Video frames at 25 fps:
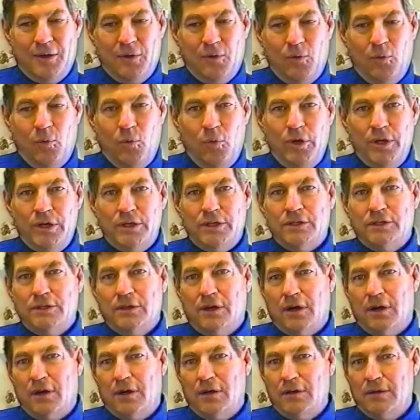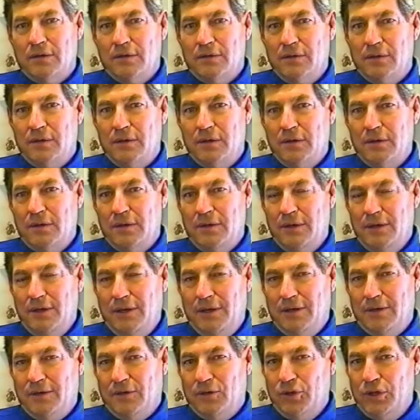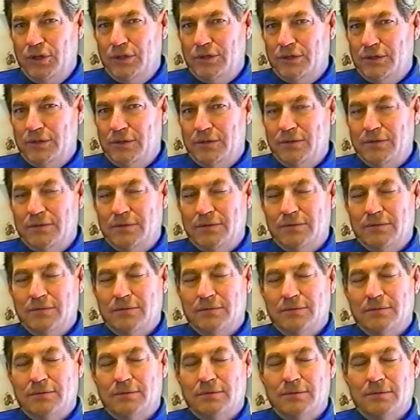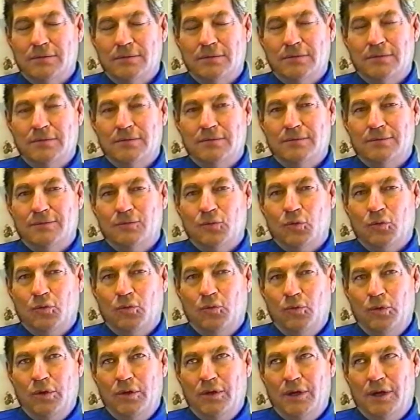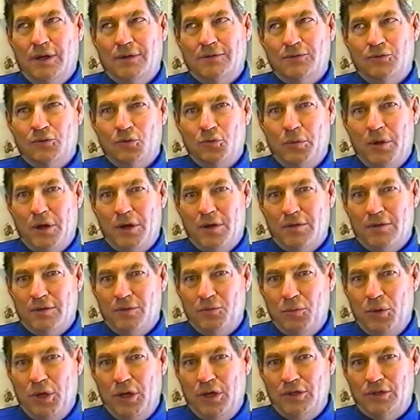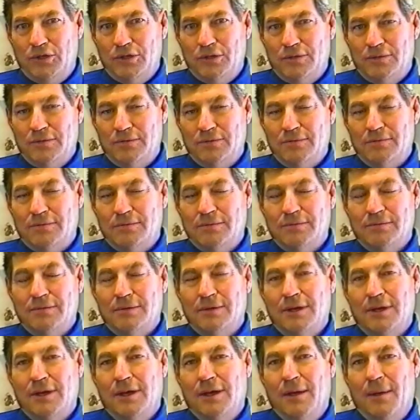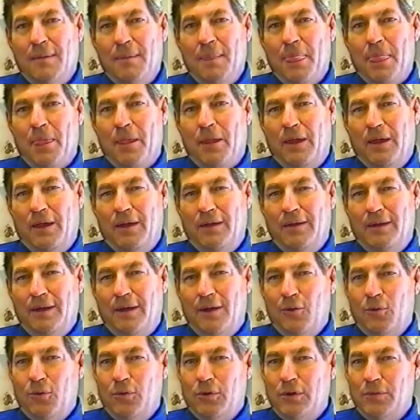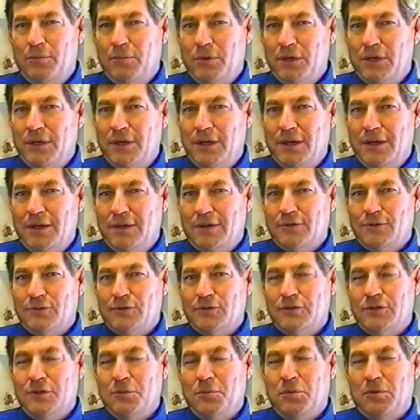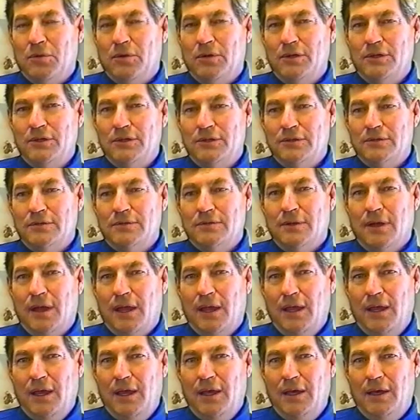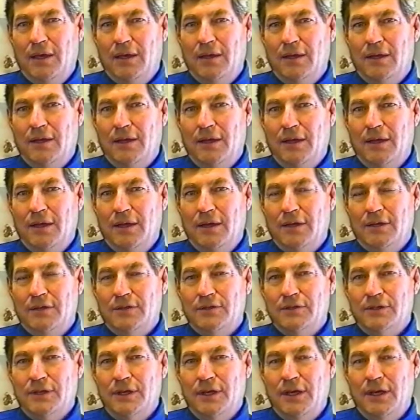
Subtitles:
We started in leaching, we got to amalgamation, and now we're at mechanical separation. And as